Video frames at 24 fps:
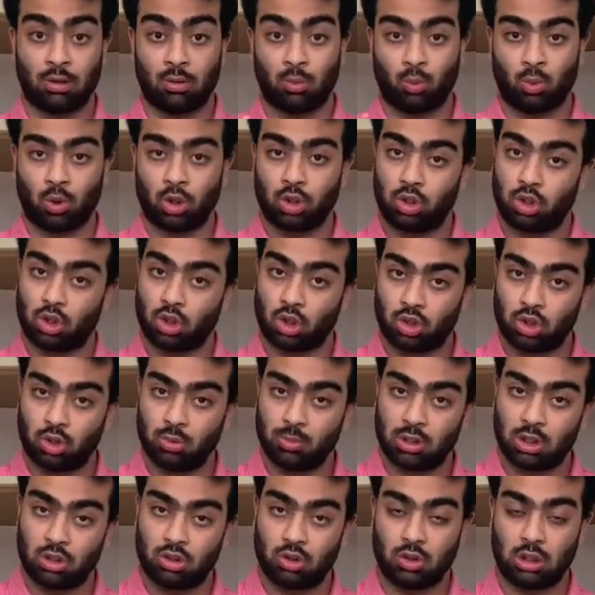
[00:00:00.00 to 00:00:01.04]
what
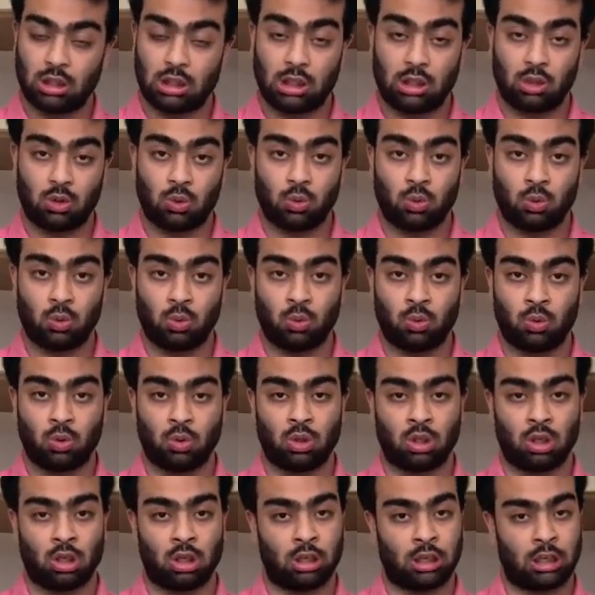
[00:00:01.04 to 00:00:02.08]
documents you need to
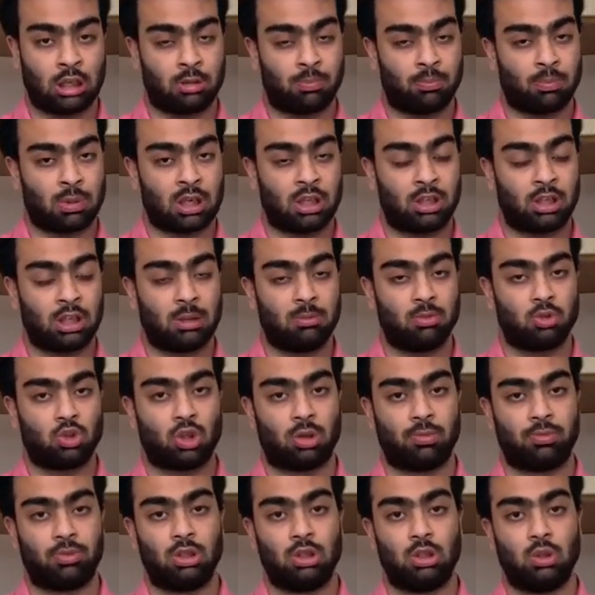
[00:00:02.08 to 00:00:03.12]
get part-time
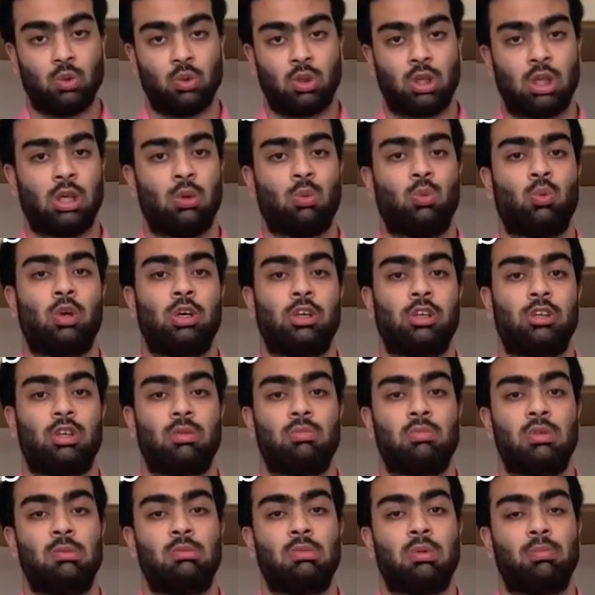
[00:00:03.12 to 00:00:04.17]
jobs in UK, what is the
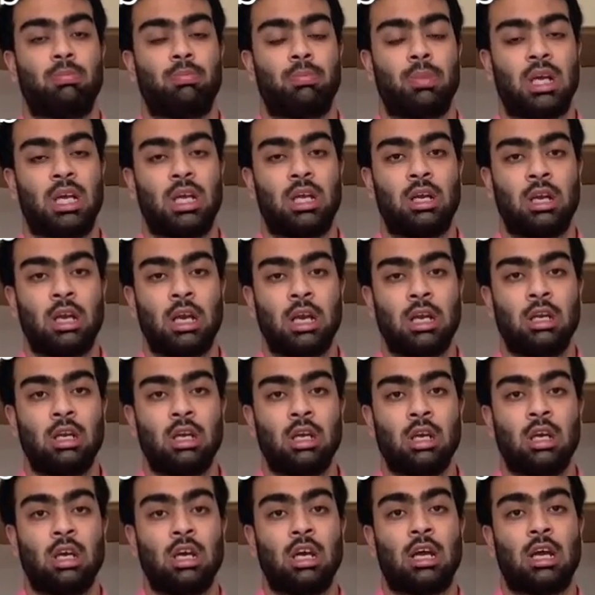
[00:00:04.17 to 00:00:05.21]
minimum pay rate,
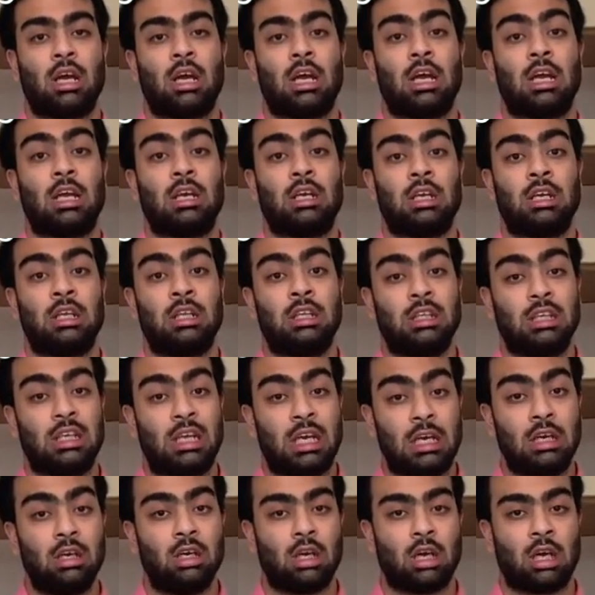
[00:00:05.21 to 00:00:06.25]
and in the
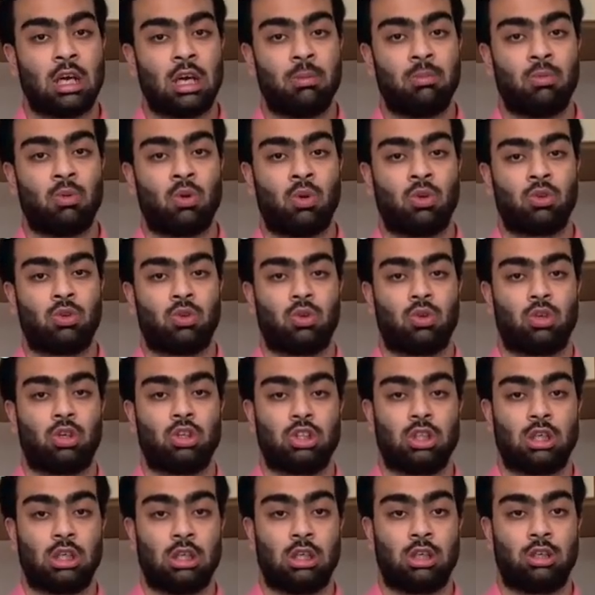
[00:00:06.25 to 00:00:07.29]
end, I'm also going to
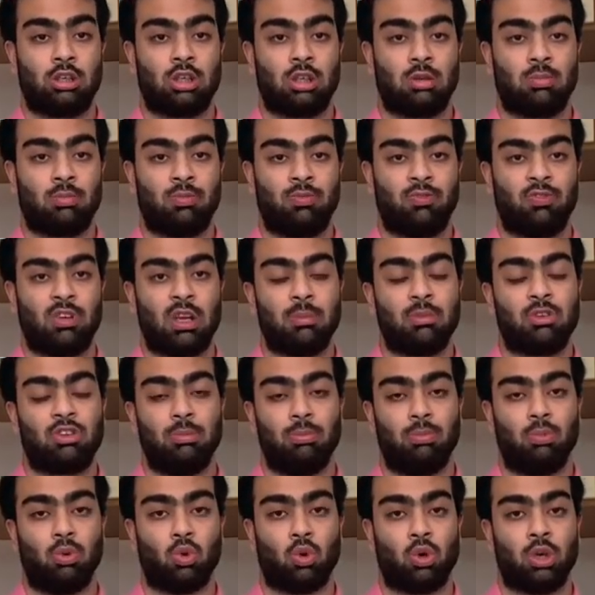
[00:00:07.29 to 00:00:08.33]
share some famous
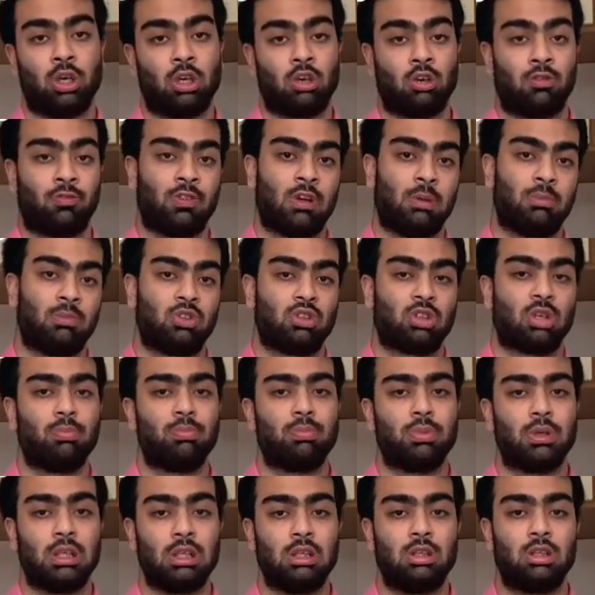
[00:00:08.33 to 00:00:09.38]
employer or famous
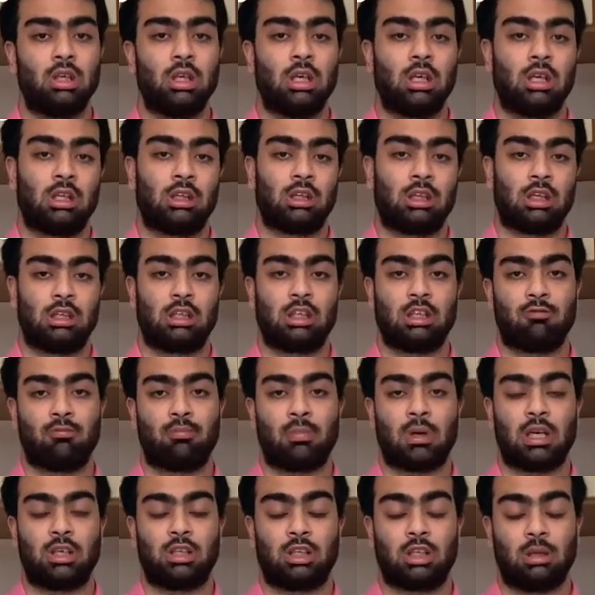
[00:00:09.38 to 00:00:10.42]
companies that give
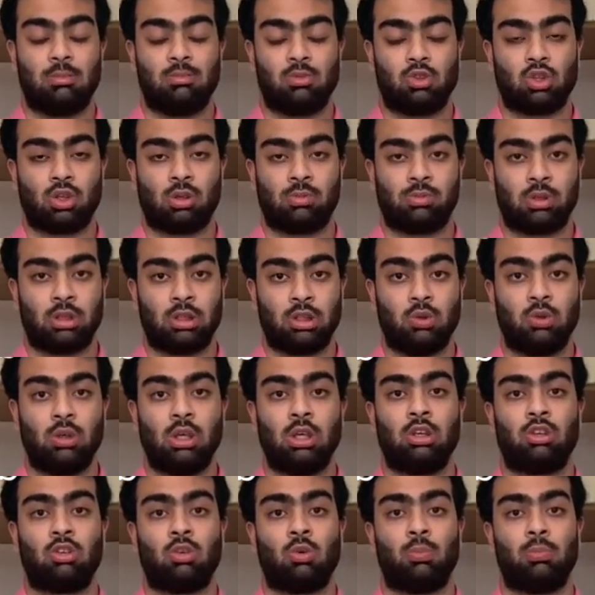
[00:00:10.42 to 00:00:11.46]
part-time jobs in
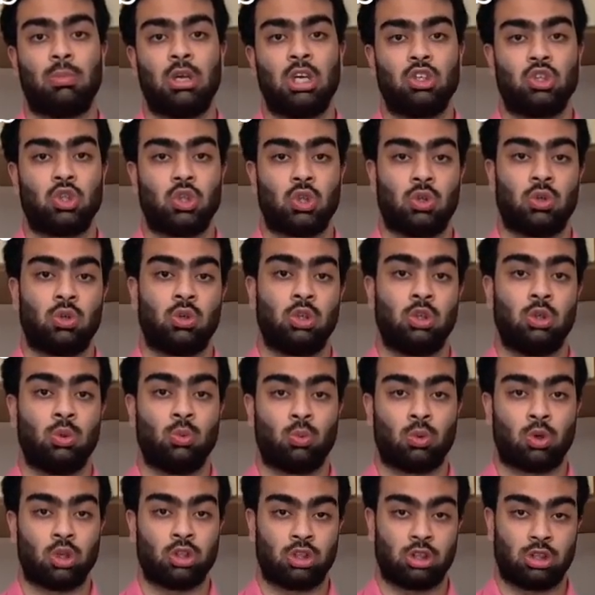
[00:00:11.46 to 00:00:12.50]
UK. So make sure you
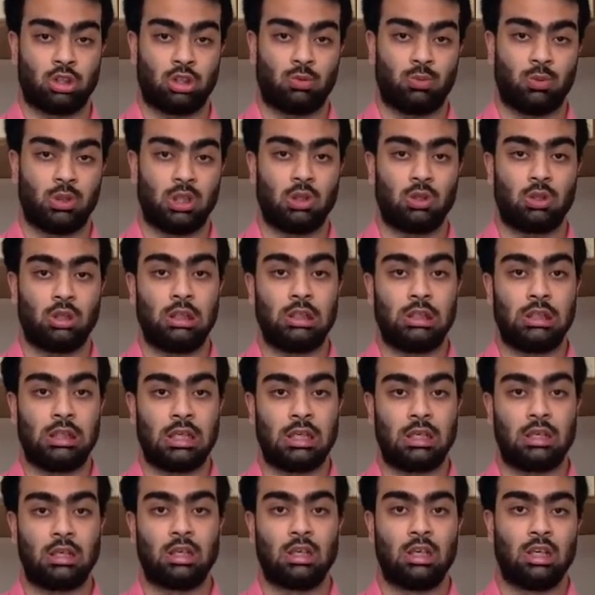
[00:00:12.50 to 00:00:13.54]
watch this video till the
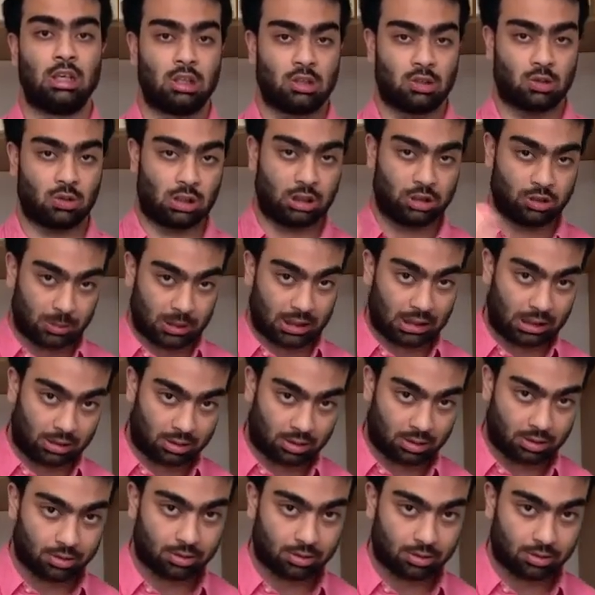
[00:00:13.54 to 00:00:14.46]
end. So let's begin.